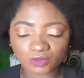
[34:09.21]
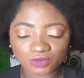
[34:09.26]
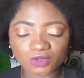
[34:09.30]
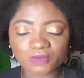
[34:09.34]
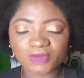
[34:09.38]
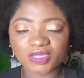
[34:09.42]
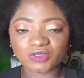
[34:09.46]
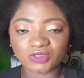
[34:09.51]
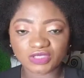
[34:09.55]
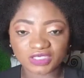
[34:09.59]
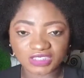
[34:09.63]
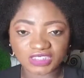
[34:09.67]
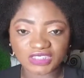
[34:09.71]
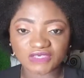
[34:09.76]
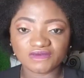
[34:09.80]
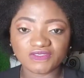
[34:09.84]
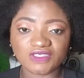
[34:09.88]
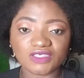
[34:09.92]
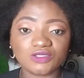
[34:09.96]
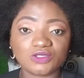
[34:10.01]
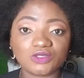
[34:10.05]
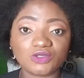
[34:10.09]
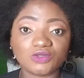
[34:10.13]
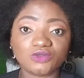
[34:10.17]
October
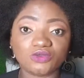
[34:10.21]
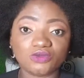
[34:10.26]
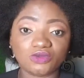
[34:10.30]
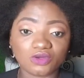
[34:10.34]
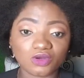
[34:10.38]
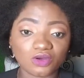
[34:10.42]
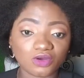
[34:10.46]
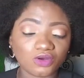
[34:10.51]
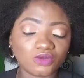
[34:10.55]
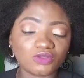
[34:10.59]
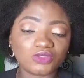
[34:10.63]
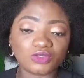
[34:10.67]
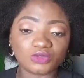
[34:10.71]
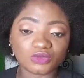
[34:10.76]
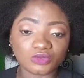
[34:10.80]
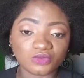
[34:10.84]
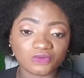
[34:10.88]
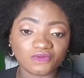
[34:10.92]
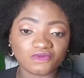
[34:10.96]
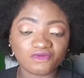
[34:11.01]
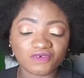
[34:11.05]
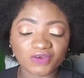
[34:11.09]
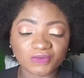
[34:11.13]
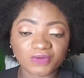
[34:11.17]
2017
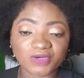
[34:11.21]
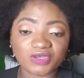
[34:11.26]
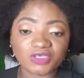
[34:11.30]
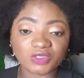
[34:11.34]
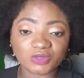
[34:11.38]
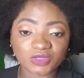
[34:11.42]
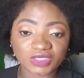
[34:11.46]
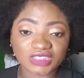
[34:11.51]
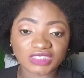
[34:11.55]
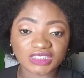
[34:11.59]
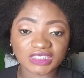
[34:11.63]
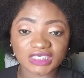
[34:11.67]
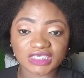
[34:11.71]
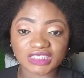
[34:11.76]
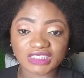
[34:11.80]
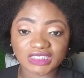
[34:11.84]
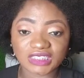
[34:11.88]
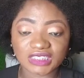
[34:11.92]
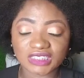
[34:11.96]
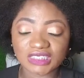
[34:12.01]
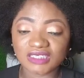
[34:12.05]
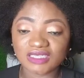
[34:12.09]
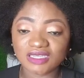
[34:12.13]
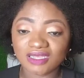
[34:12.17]
to February
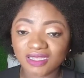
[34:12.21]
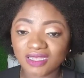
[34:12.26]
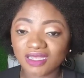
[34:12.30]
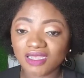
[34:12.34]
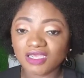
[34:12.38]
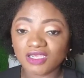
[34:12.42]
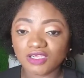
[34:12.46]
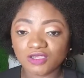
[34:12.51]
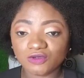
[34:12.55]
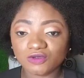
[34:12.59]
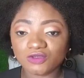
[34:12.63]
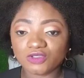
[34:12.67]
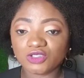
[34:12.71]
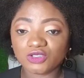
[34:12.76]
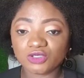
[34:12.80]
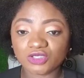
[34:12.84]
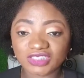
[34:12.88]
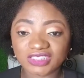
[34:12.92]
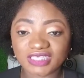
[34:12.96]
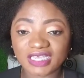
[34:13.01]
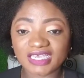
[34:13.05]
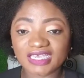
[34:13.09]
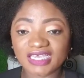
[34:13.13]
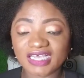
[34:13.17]
2018,
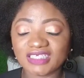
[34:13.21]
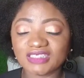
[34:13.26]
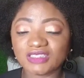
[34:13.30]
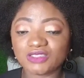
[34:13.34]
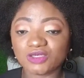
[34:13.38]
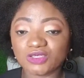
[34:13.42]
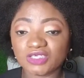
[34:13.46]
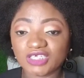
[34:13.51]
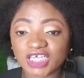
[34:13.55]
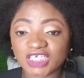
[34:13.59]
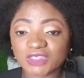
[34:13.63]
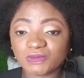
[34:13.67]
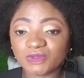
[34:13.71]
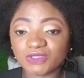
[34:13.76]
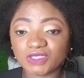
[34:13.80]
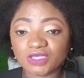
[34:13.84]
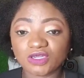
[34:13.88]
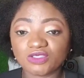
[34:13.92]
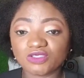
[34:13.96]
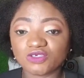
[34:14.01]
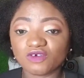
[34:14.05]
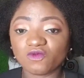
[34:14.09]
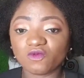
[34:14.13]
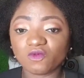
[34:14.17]
shows that he has put
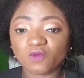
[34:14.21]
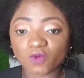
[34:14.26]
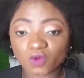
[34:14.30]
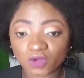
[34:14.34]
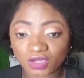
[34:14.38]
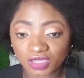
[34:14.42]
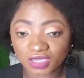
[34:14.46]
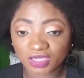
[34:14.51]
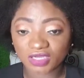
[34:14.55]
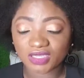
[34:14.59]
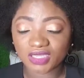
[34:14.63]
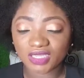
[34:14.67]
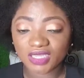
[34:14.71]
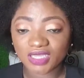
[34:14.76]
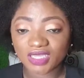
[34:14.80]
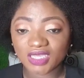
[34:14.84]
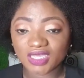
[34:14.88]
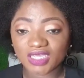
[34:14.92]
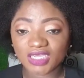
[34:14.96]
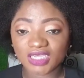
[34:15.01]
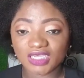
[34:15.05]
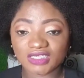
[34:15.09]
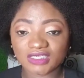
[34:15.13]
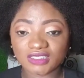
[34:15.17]
a lot of work
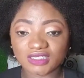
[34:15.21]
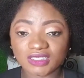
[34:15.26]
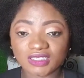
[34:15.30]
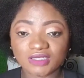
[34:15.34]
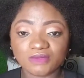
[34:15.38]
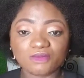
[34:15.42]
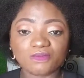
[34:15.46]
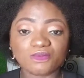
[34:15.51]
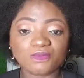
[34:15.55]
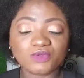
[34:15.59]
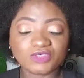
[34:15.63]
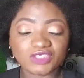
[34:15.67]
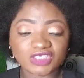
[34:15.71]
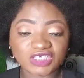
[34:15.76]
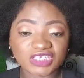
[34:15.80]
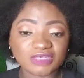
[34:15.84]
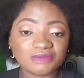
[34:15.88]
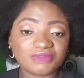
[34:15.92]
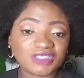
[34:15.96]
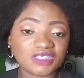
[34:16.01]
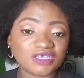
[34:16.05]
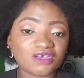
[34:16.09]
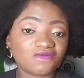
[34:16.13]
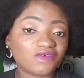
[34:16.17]
in
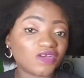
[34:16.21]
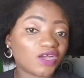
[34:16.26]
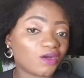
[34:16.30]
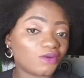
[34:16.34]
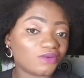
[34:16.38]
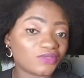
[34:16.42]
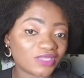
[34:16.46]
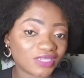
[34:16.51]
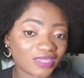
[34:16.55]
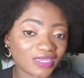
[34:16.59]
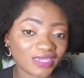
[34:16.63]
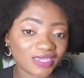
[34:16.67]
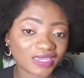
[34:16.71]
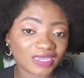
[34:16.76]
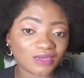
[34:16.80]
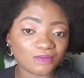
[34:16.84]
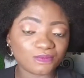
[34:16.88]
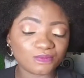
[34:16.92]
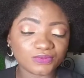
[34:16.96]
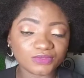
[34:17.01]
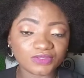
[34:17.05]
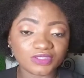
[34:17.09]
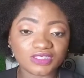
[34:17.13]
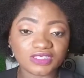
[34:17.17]
pushing himself out there
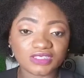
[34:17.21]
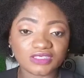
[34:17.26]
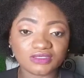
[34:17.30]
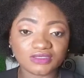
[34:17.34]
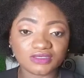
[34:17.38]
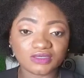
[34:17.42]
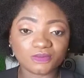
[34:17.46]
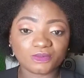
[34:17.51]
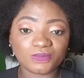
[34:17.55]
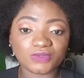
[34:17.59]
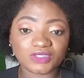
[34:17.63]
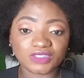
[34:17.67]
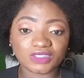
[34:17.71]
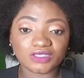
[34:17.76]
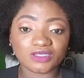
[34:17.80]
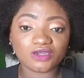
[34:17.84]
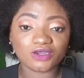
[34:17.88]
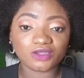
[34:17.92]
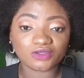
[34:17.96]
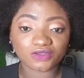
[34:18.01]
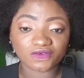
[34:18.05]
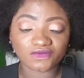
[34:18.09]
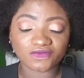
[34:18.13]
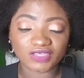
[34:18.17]
and putting
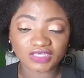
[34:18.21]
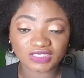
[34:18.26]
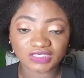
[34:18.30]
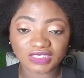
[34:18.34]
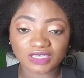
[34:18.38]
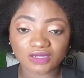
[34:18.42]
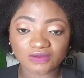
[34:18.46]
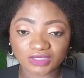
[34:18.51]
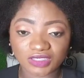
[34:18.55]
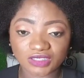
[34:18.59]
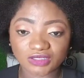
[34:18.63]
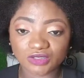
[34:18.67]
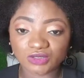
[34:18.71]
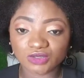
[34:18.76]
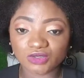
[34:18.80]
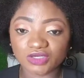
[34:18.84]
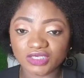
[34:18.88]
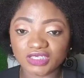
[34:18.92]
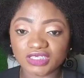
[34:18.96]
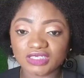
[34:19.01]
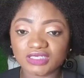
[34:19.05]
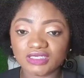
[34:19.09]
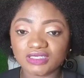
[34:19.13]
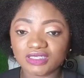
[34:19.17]
a lot of things out there.
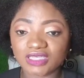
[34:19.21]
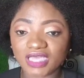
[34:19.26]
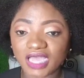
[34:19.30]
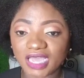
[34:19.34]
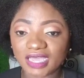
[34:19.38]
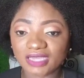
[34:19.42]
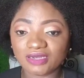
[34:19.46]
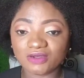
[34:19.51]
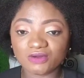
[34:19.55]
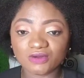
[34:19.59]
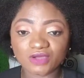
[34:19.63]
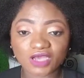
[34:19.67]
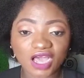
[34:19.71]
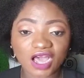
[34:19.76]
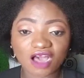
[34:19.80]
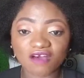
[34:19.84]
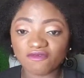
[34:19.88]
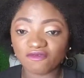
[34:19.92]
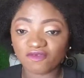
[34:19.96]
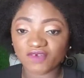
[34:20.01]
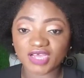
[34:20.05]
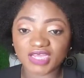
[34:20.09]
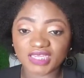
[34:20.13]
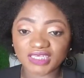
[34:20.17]
So I don't know
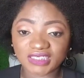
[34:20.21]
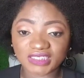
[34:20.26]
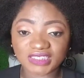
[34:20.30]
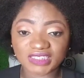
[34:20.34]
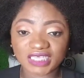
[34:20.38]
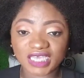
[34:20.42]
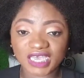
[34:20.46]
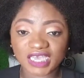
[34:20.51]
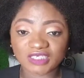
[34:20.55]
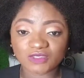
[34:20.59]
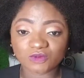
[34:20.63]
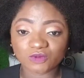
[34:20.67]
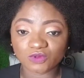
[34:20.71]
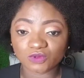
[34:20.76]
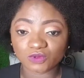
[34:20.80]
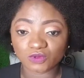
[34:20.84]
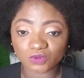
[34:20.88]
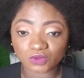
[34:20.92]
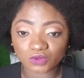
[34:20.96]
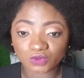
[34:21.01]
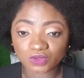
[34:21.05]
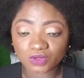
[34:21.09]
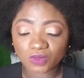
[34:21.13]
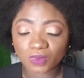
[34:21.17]
how far these guys want
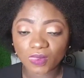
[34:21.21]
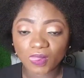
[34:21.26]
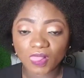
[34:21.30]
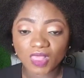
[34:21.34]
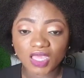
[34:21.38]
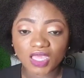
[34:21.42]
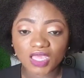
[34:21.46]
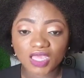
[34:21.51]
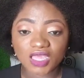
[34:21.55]
to go.